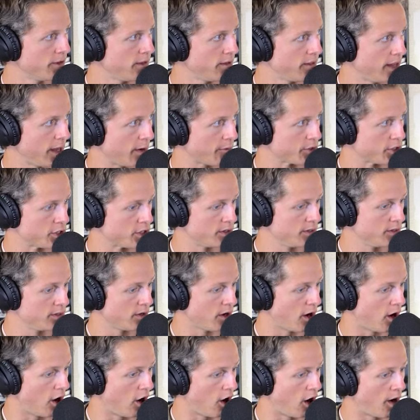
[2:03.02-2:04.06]
that was
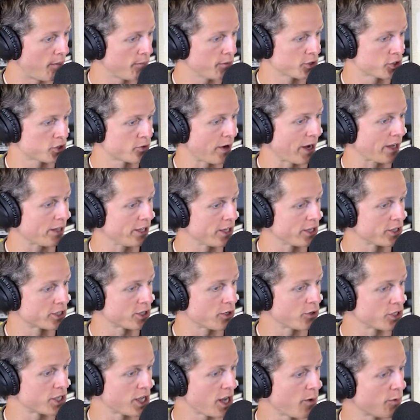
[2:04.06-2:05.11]
almost directly
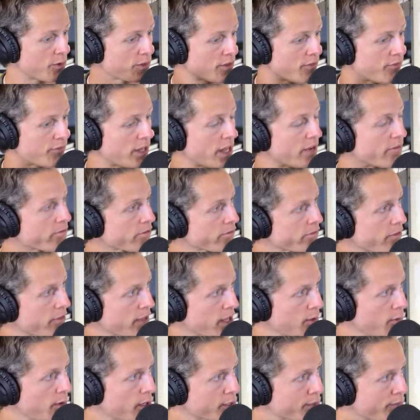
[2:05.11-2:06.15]
associated with the flavor of the
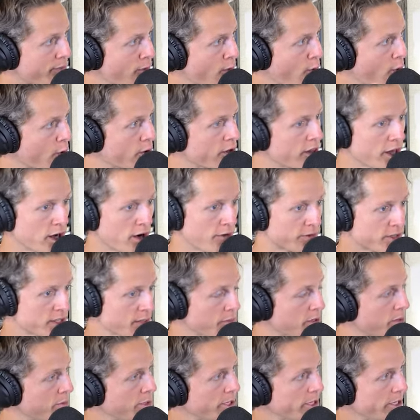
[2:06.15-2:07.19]
thing you watched before, or did they go for
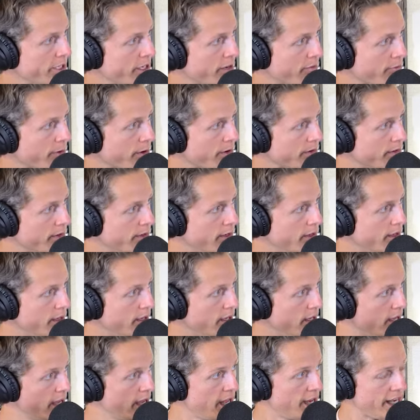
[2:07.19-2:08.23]
something completely different?
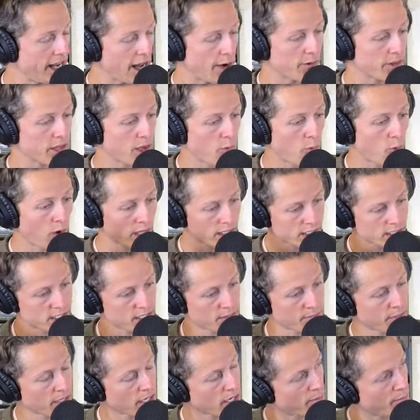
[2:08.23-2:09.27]
Now, when they watch
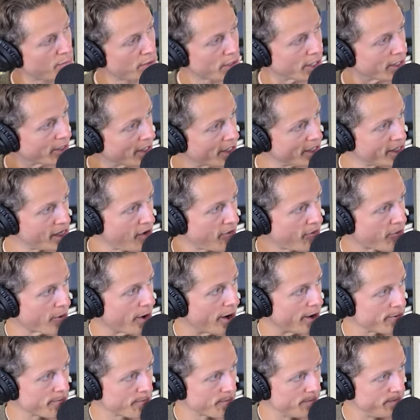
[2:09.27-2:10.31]
something completely
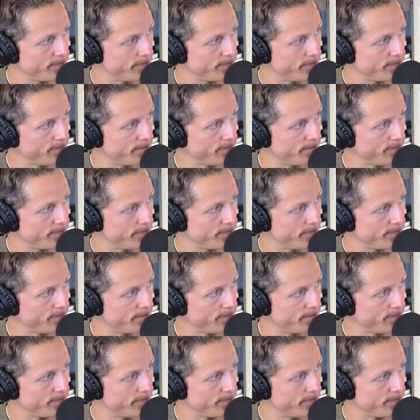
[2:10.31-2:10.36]
different,